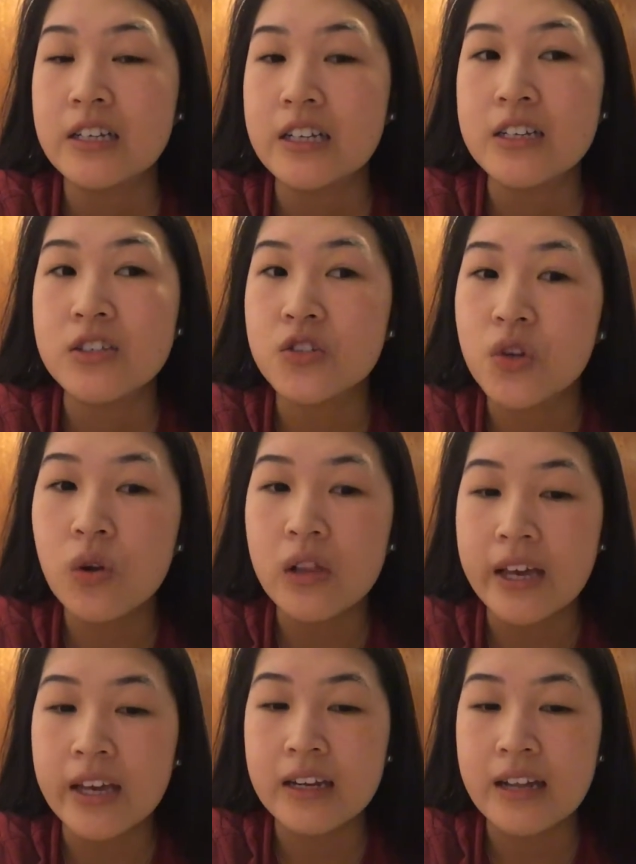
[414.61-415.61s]
it's so
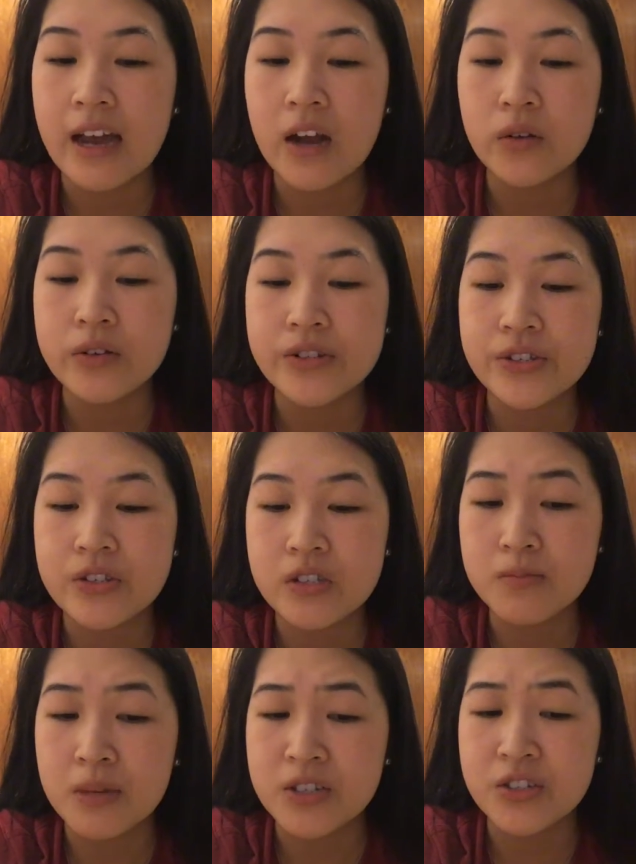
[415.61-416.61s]
late now into the
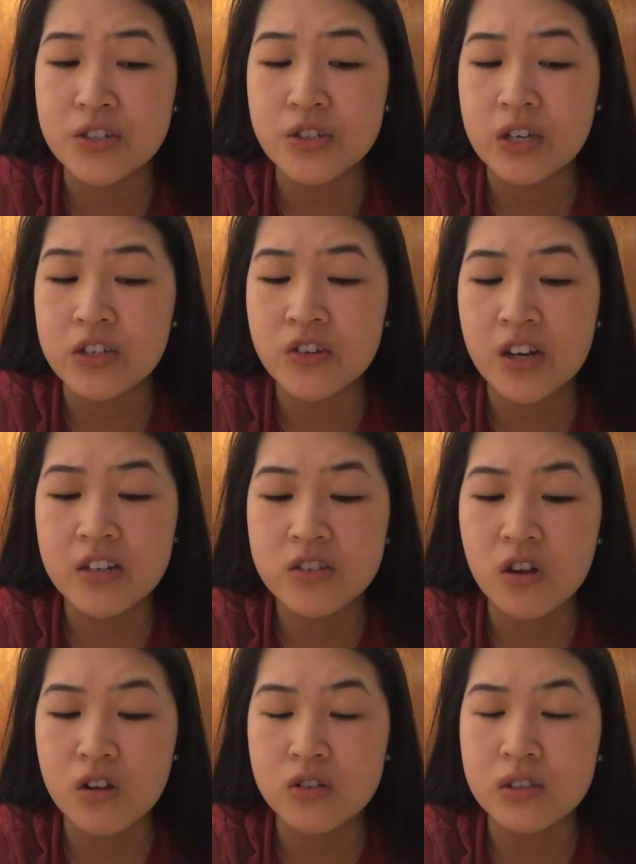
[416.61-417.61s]
semester, so I try to
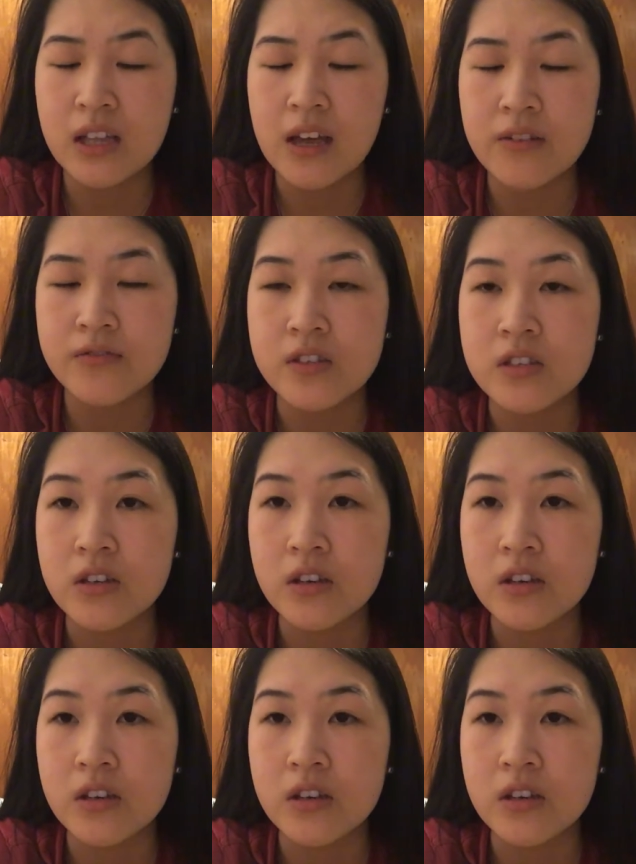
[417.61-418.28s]
talk to a lot of